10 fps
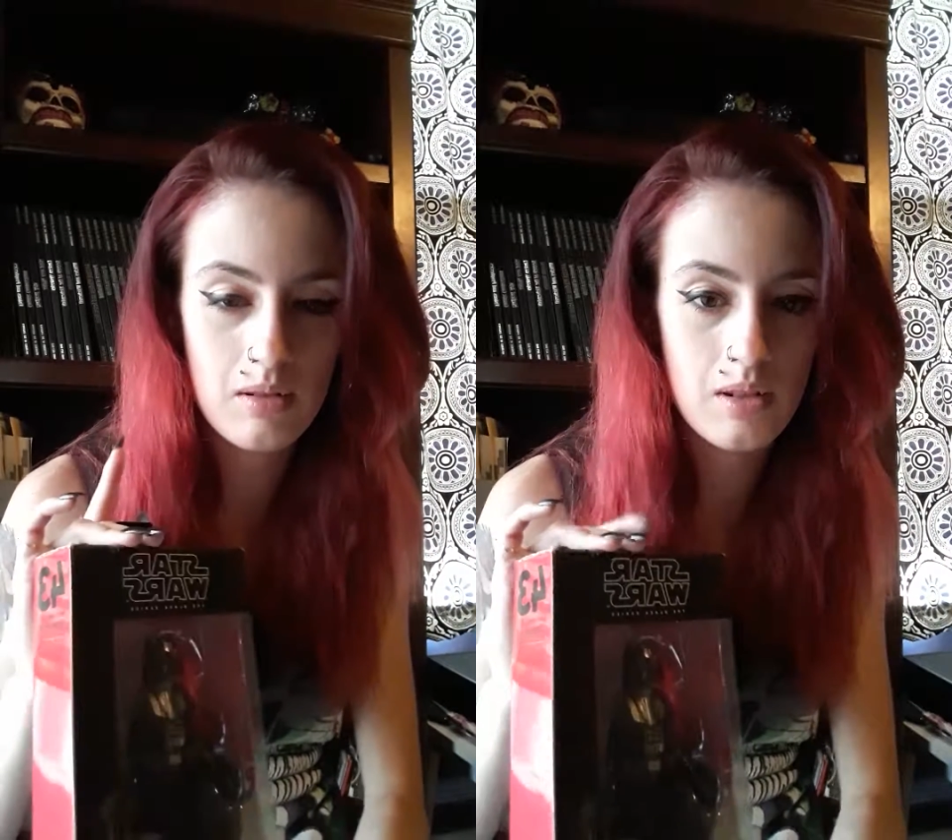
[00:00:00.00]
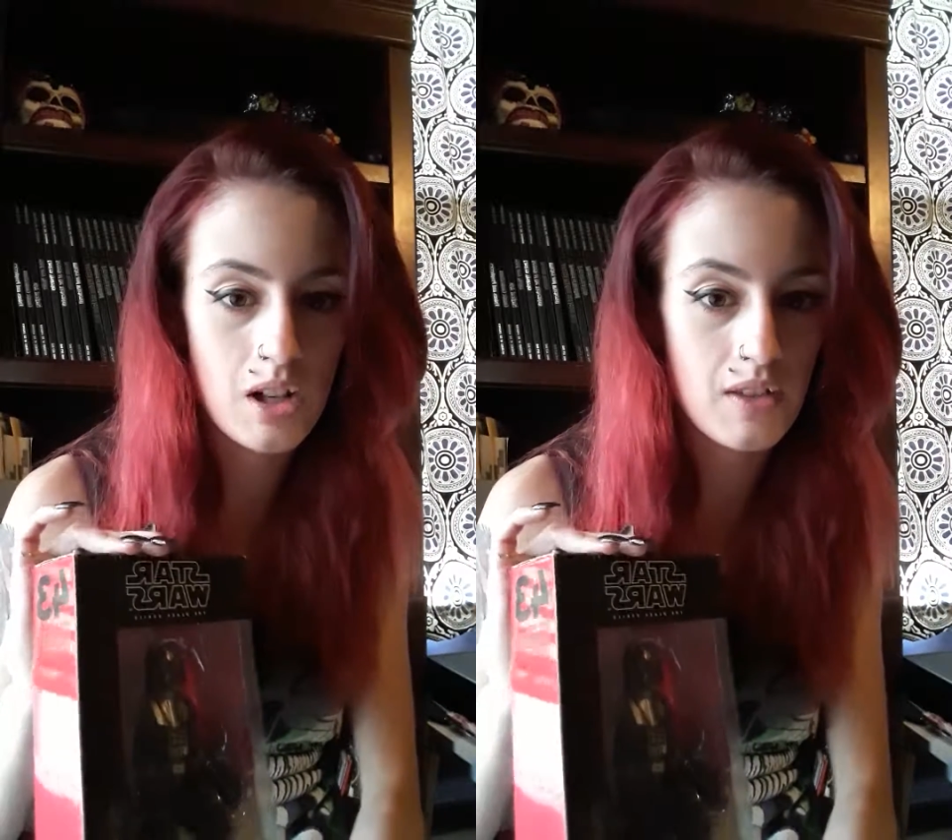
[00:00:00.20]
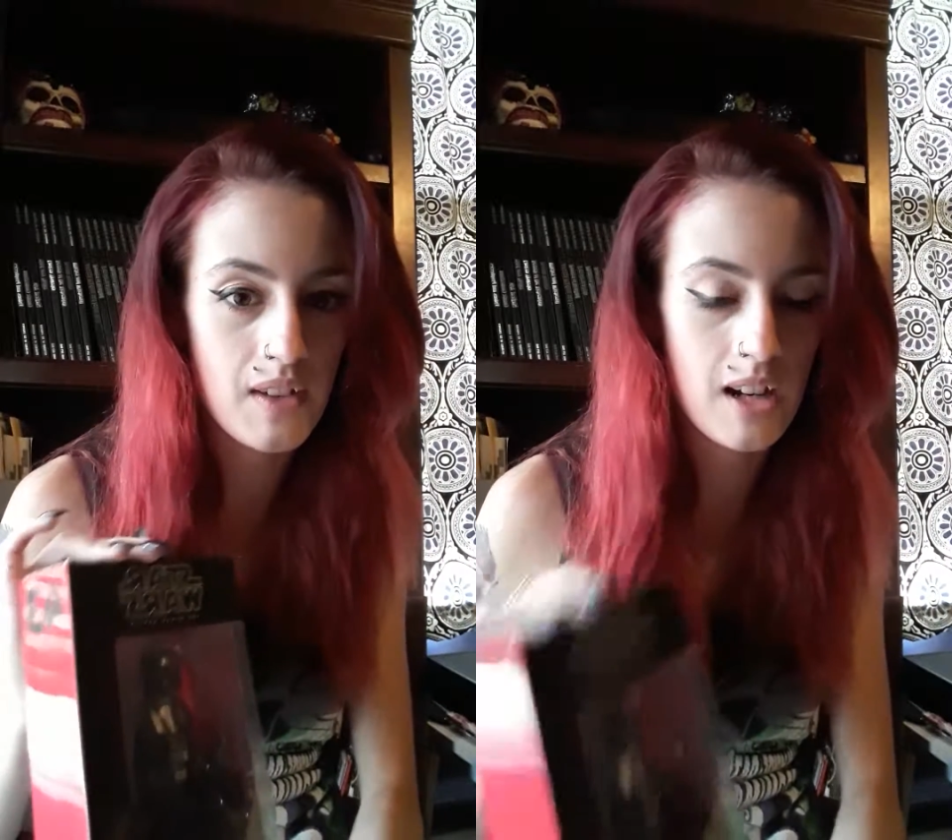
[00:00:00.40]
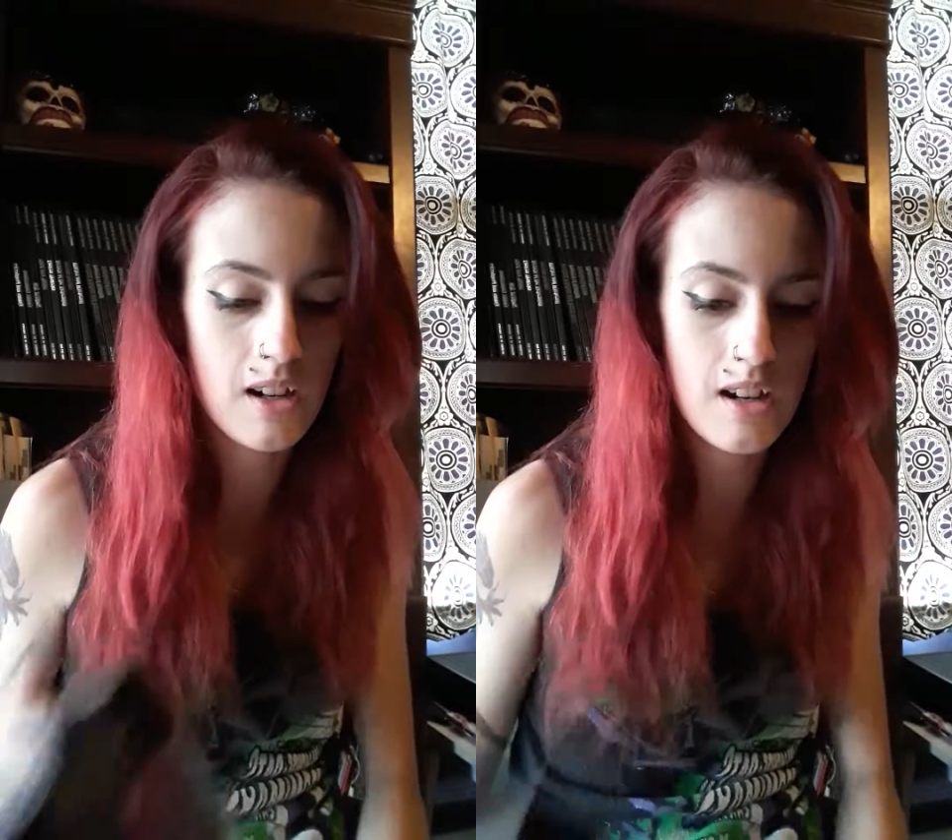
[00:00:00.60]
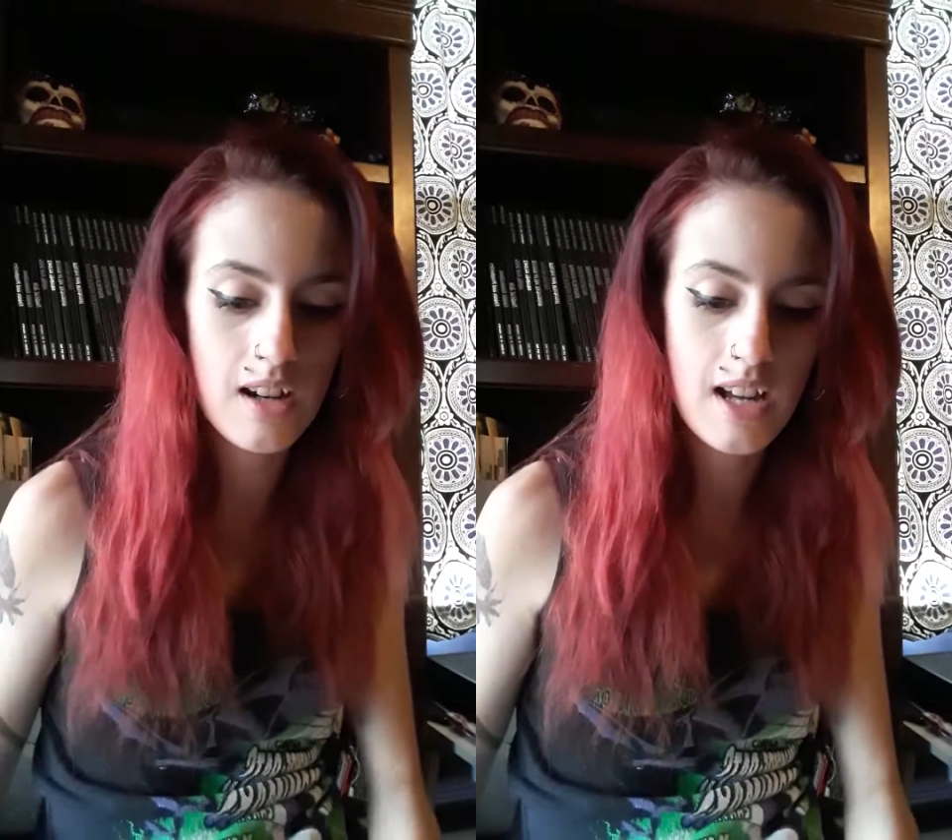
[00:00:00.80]
Darth
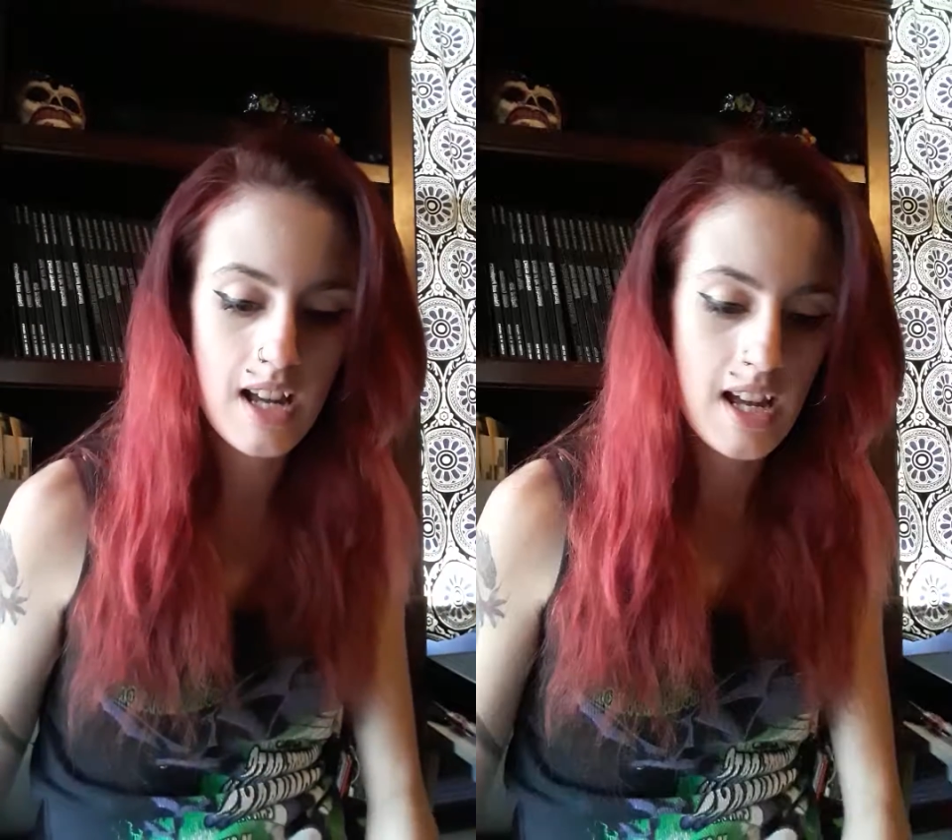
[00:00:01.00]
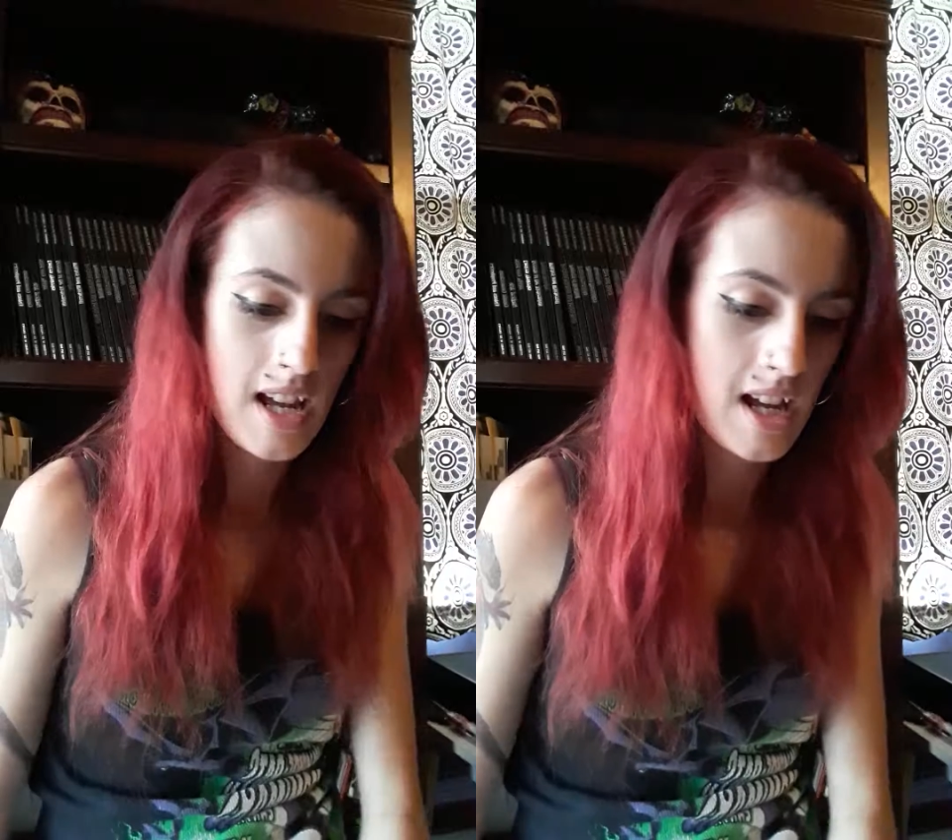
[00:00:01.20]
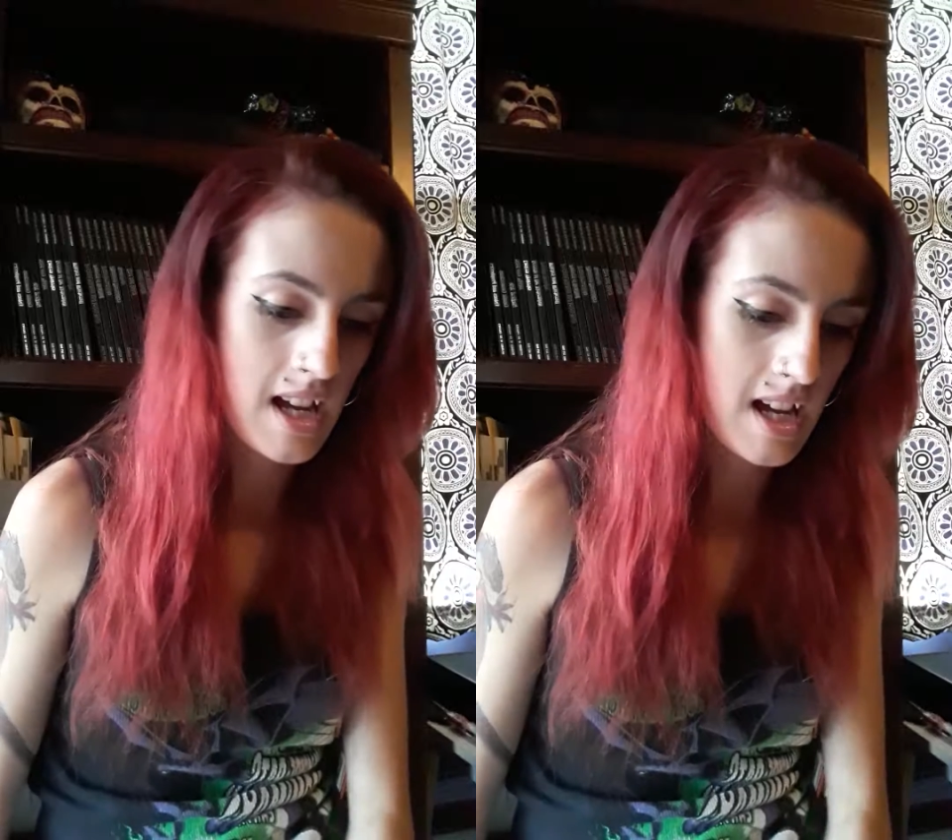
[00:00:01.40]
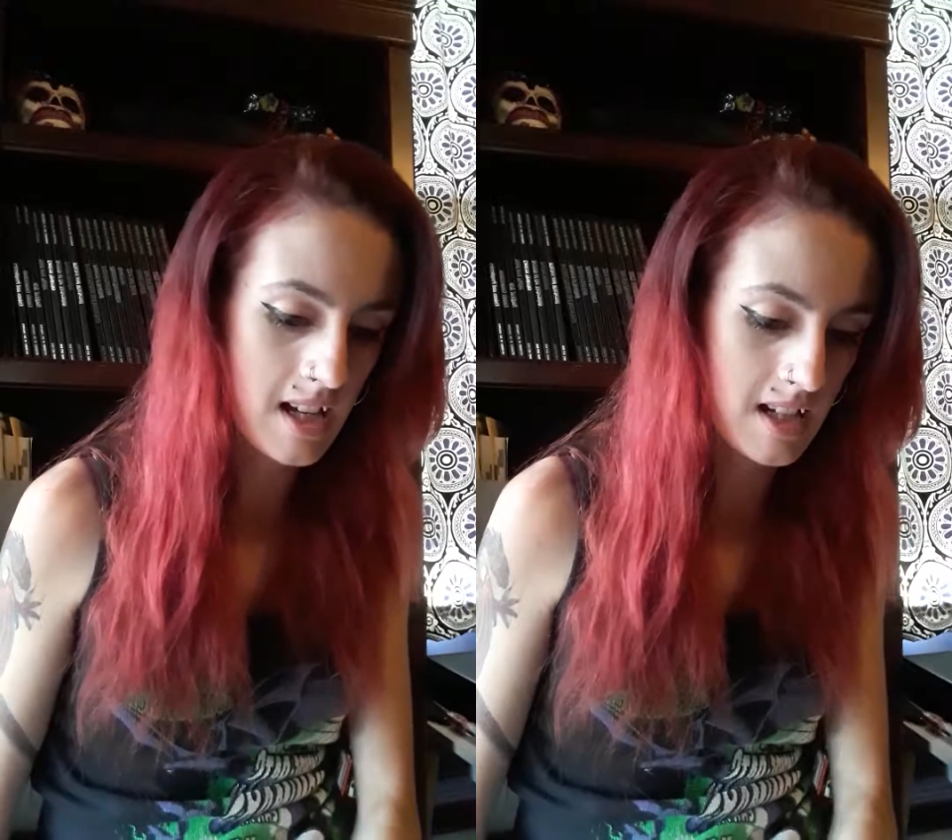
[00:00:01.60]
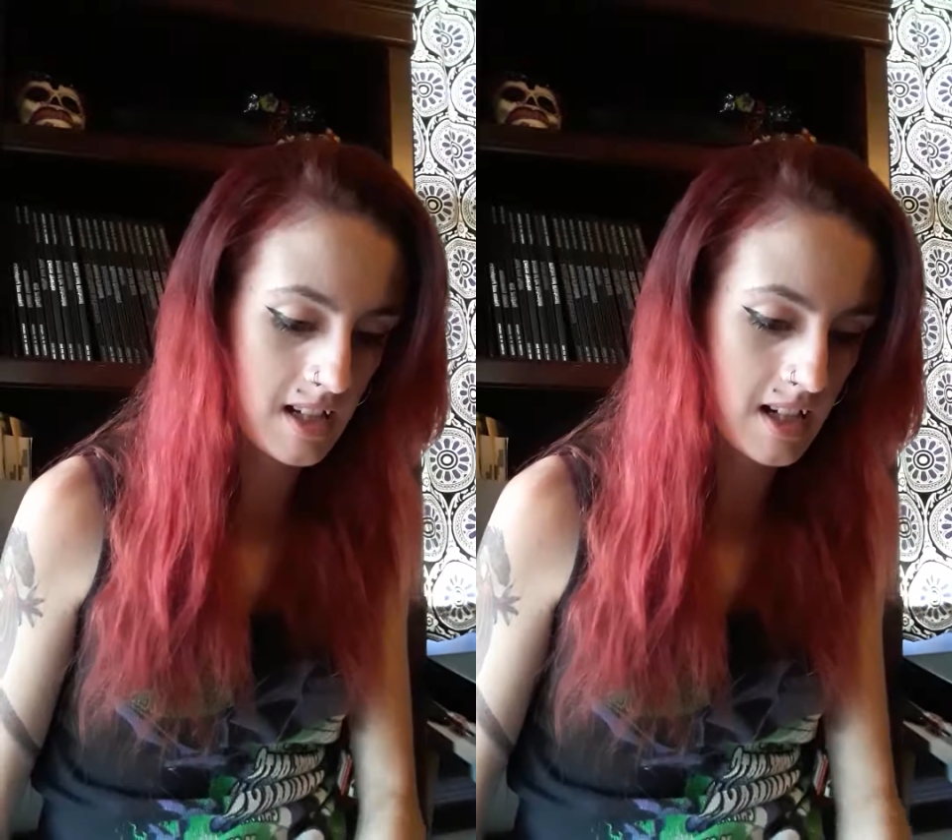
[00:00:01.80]
Vader.
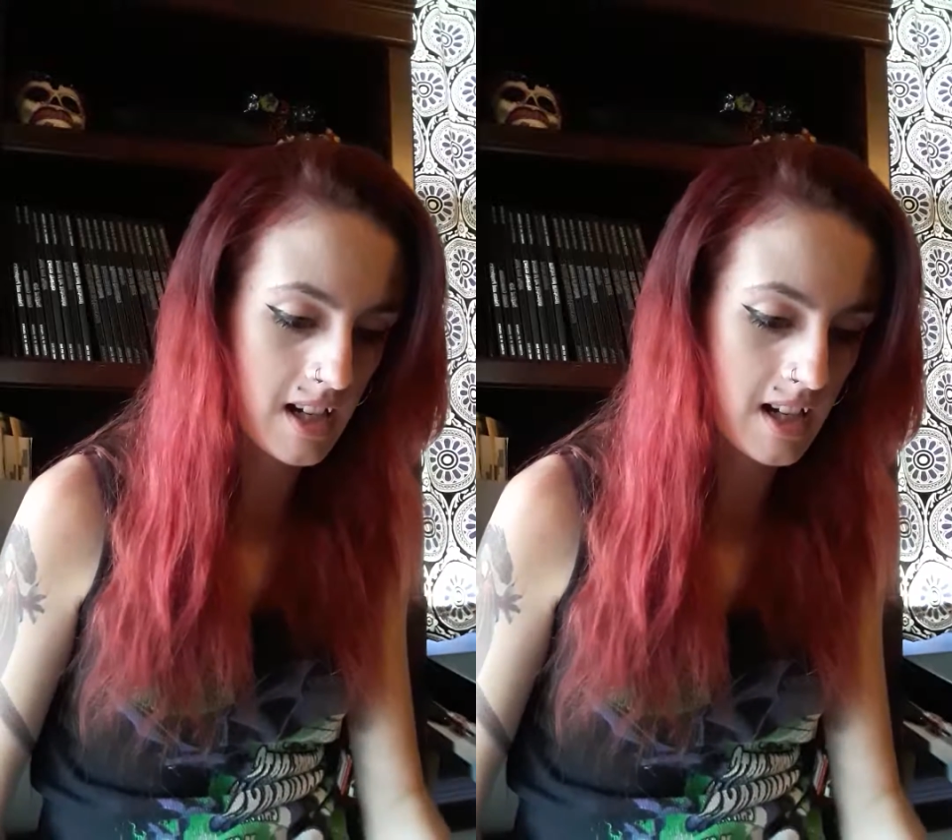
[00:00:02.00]
And